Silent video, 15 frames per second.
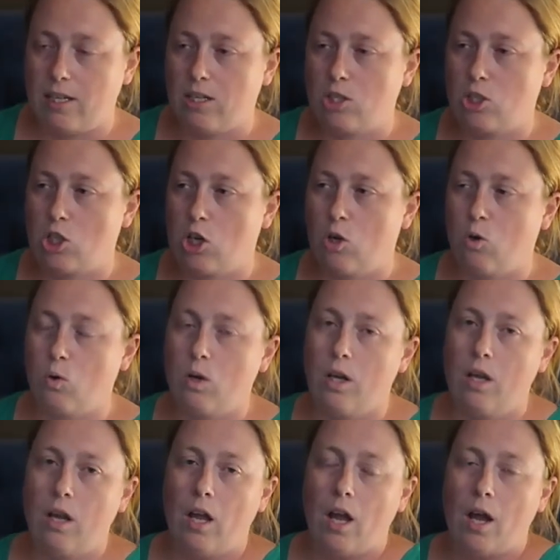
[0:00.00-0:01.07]
So
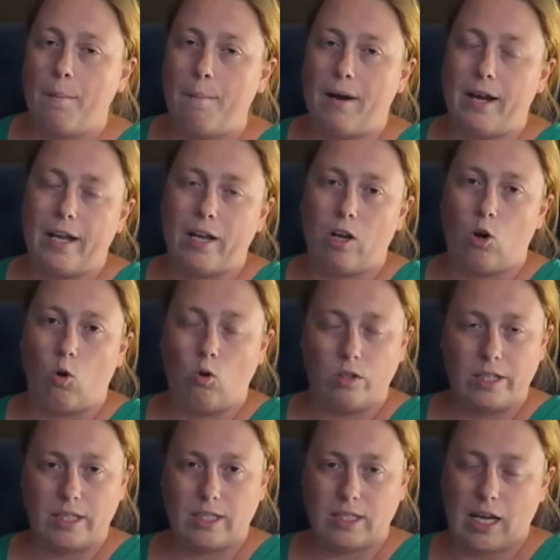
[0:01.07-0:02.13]
my
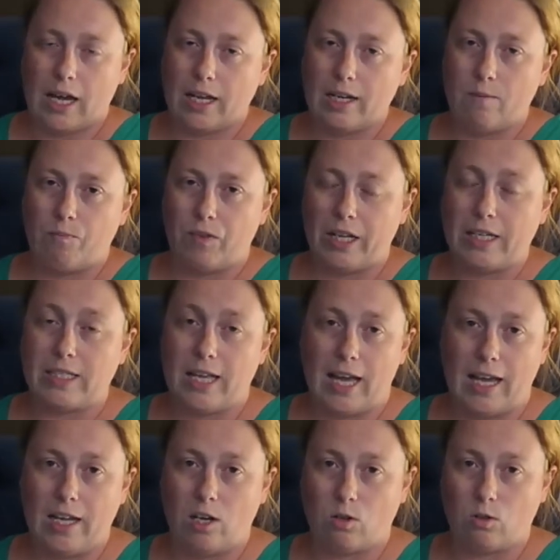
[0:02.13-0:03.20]
oldest son is
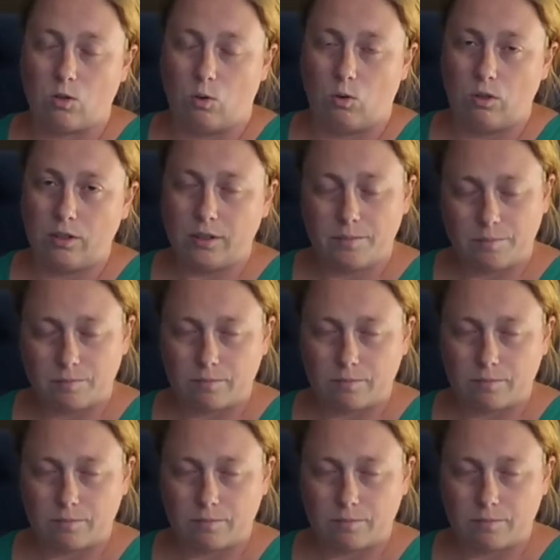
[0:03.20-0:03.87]
8 years old,